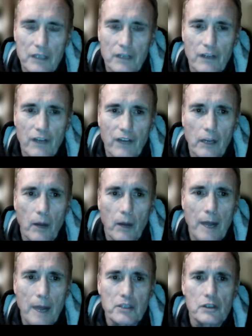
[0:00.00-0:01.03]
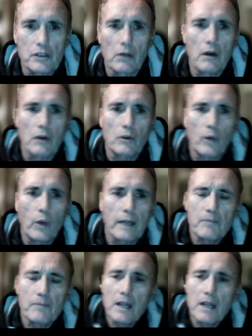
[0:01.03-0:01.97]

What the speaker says: develop options along the way.